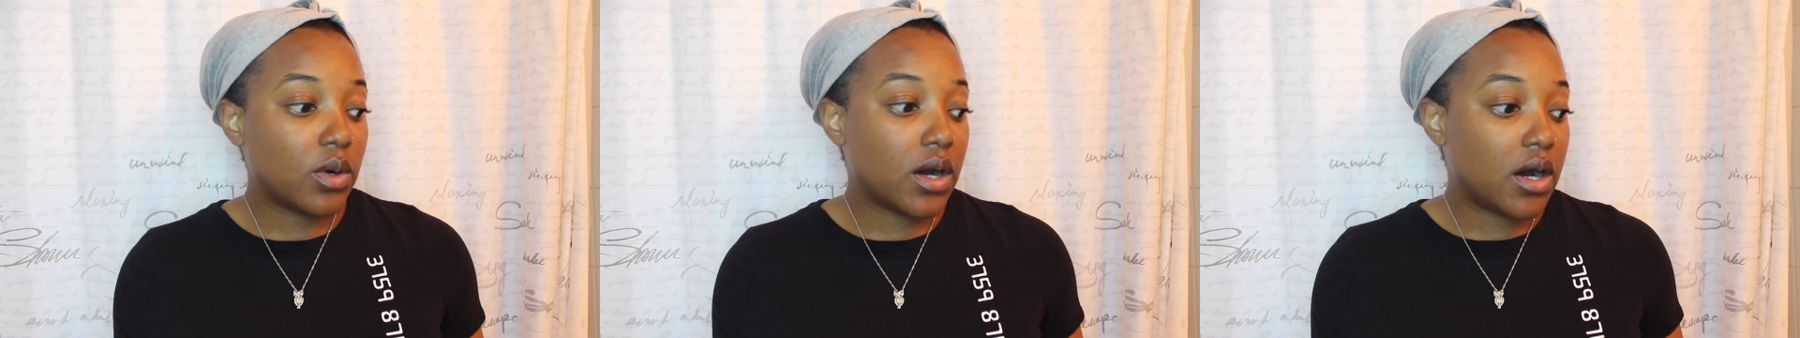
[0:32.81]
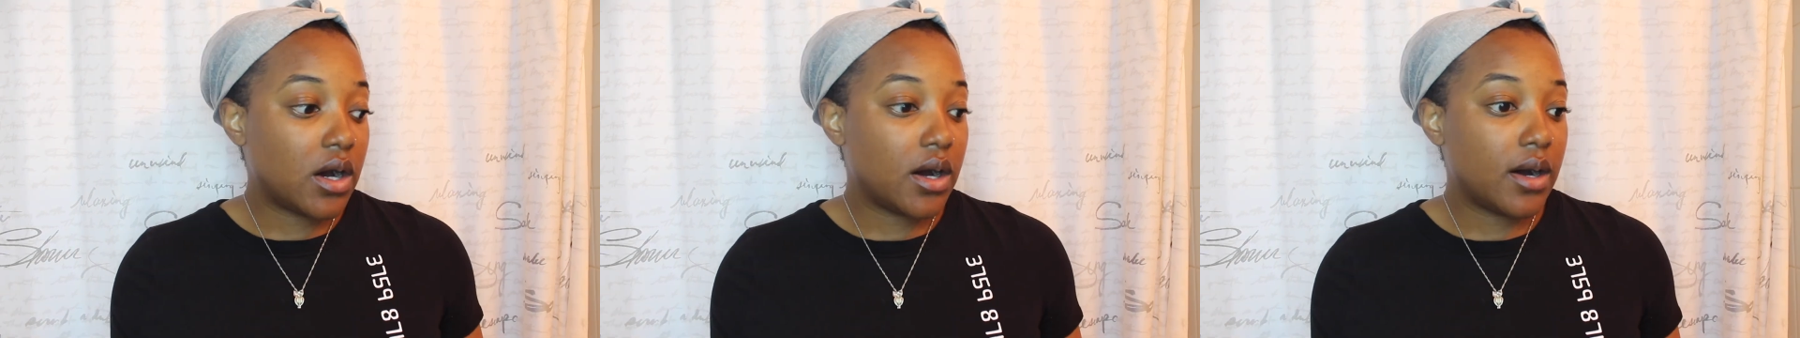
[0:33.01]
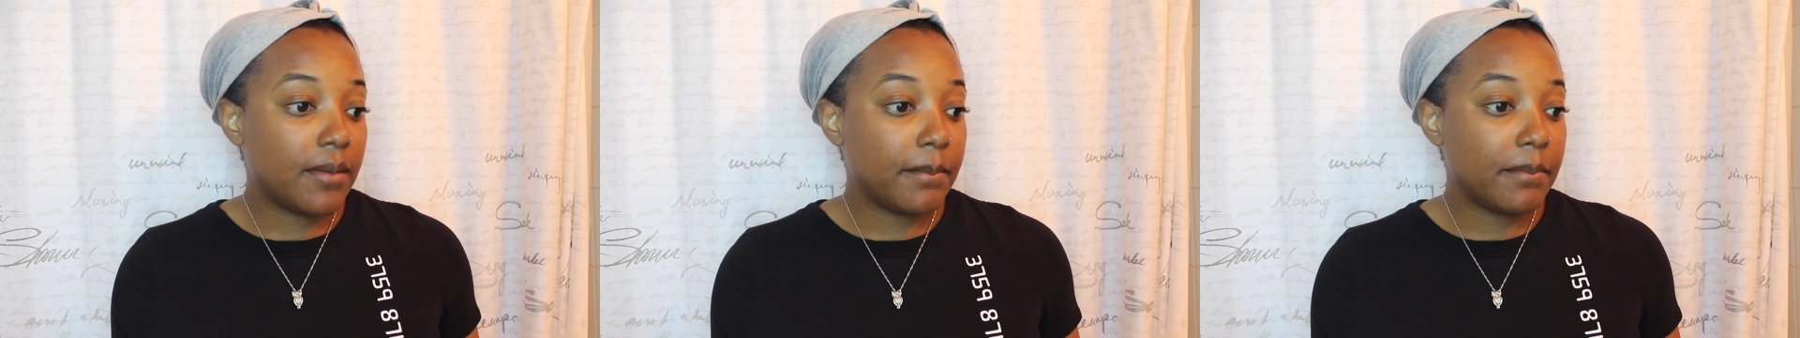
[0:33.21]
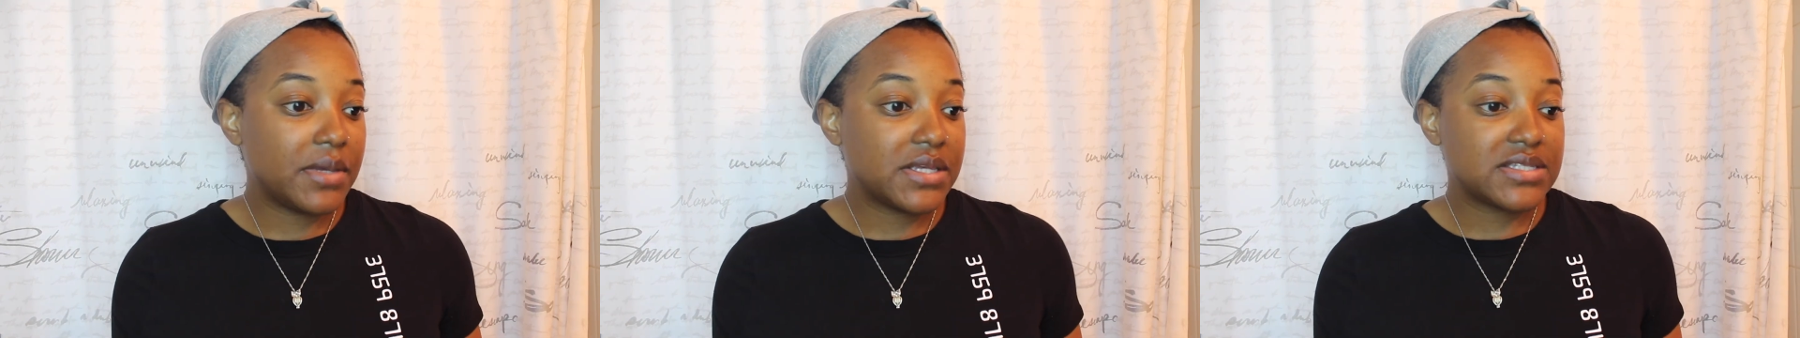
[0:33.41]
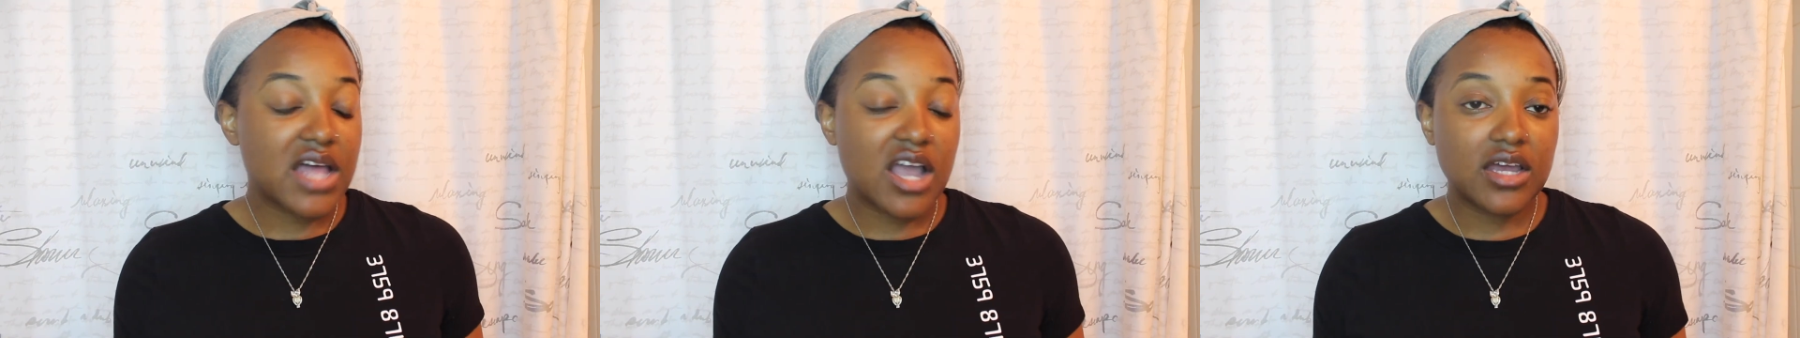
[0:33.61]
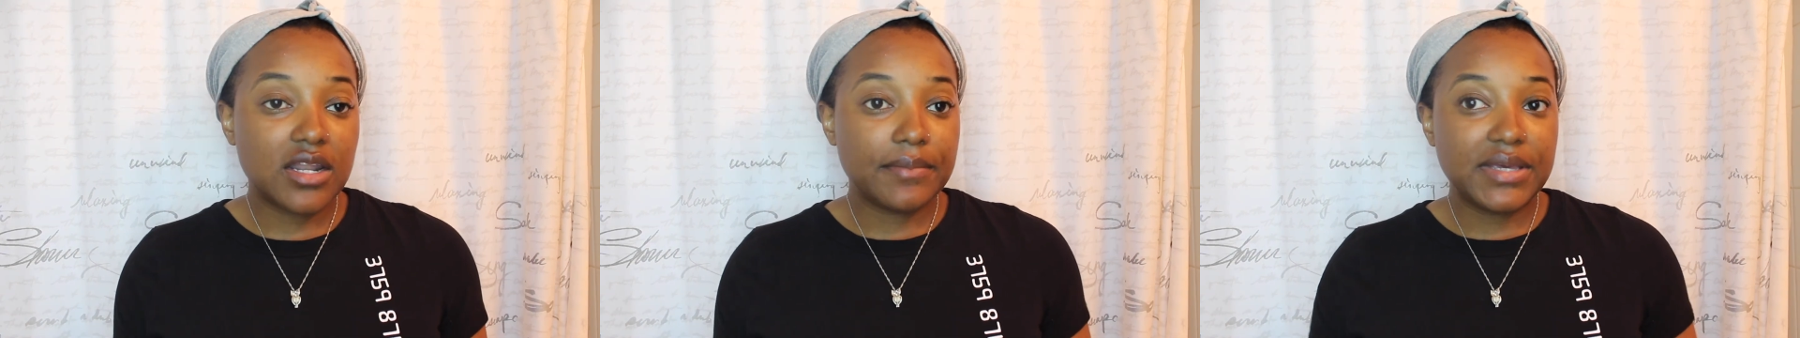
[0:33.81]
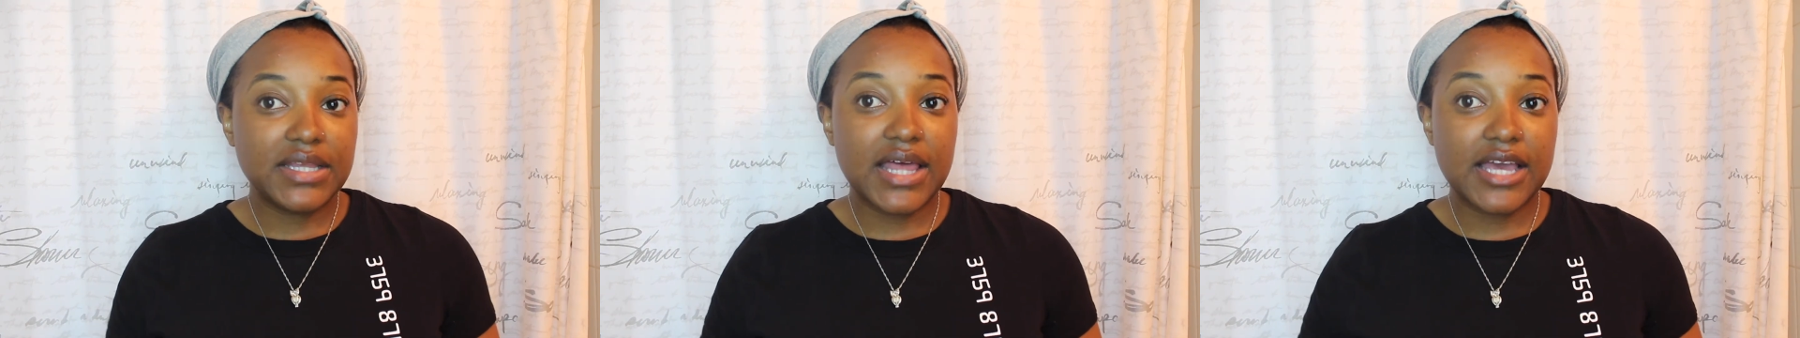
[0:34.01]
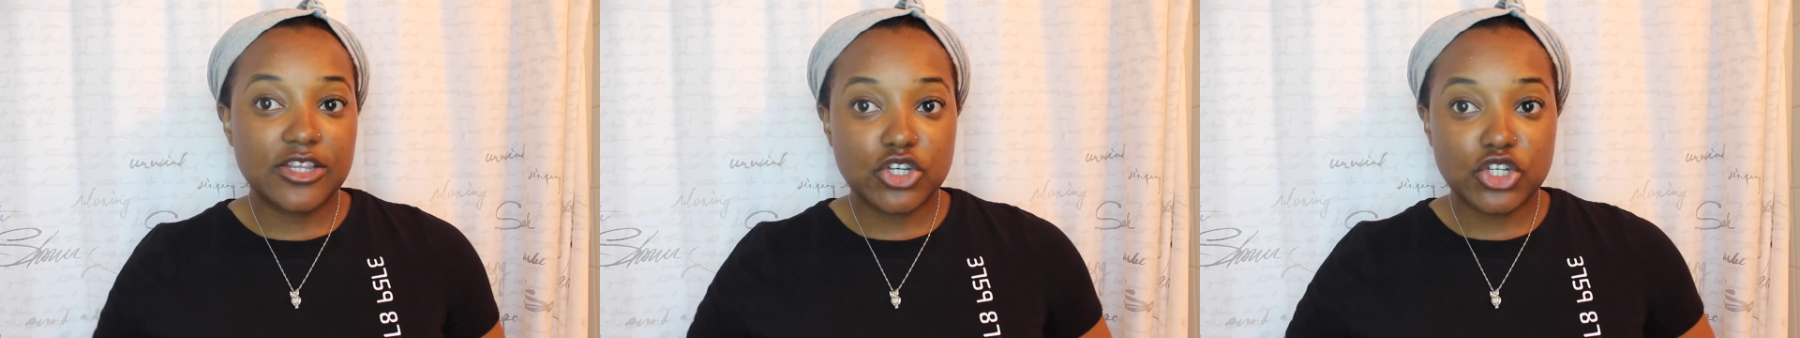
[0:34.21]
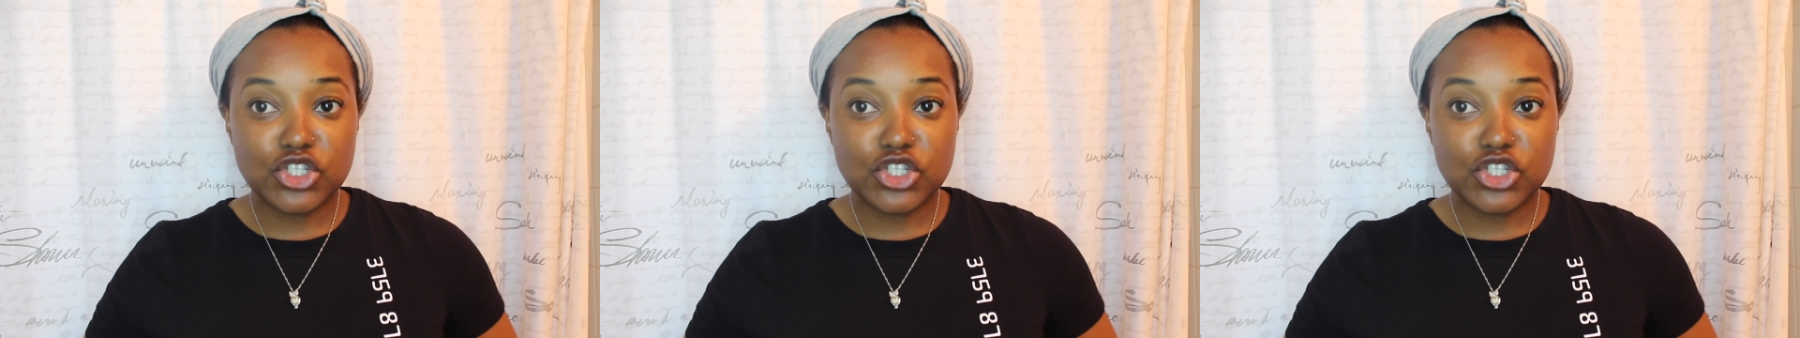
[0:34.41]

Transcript: Um, it's not going to be like